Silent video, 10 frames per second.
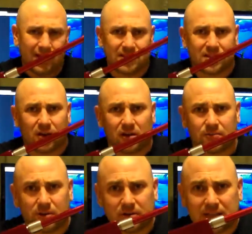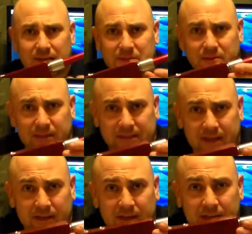this is called a prototype, something like
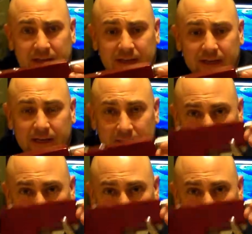that. And